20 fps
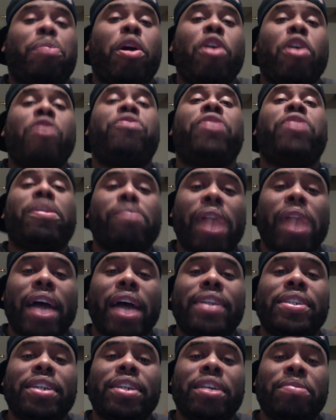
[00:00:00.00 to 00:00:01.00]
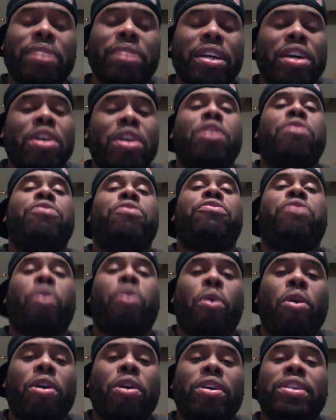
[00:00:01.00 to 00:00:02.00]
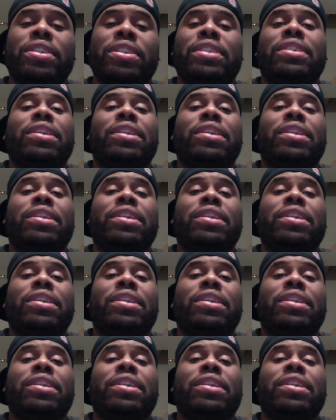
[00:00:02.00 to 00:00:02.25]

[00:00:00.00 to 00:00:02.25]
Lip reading: perfect matchup for